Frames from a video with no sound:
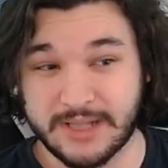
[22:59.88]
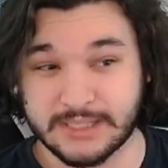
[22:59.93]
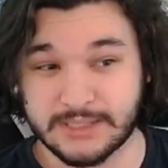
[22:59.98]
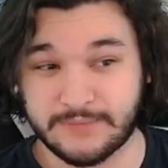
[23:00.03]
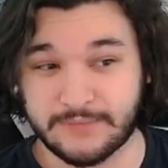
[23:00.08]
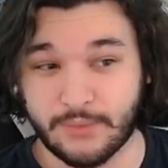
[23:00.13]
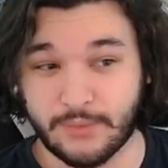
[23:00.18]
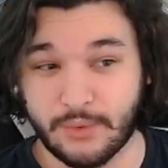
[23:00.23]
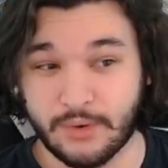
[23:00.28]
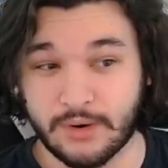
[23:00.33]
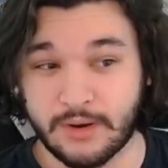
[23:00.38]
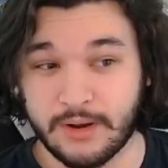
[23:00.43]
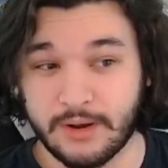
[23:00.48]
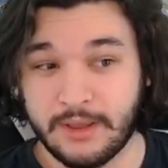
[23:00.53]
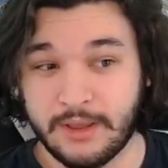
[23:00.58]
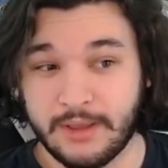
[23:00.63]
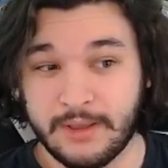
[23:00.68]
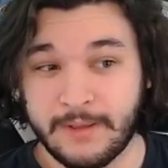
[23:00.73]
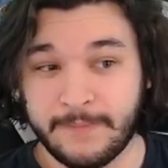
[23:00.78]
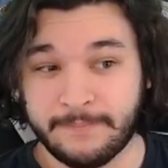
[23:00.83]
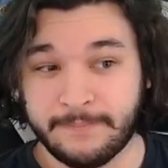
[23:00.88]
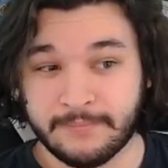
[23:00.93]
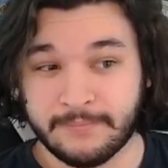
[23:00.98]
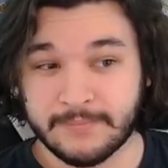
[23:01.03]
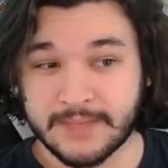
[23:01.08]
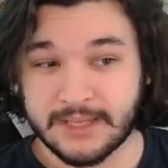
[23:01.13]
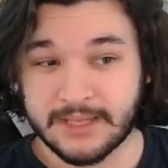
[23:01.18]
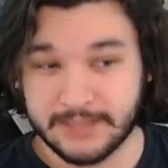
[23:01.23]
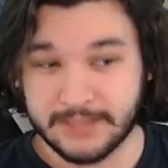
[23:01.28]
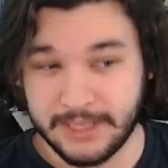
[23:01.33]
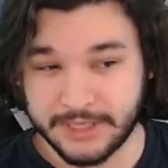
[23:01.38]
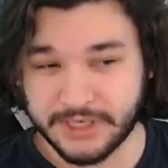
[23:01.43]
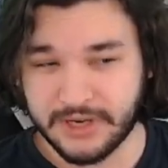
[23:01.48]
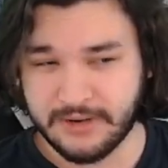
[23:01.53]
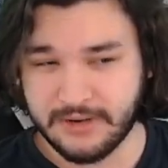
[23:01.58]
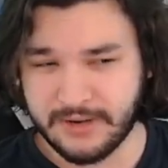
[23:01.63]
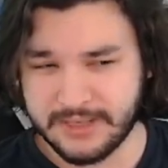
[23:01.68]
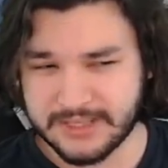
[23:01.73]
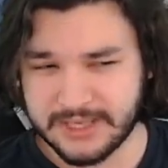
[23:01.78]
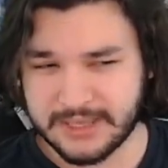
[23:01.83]
for
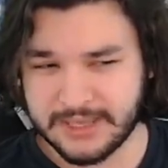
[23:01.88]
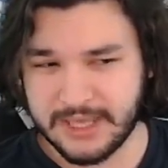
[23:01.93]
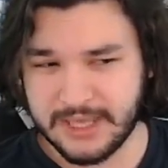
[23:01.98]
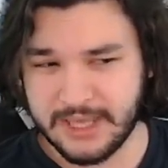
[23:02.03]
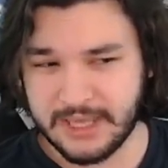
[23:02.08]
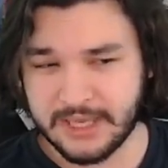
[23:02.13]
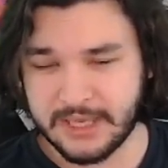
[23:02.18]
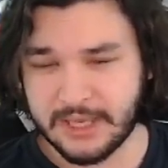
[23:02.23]
Legendaries, I think,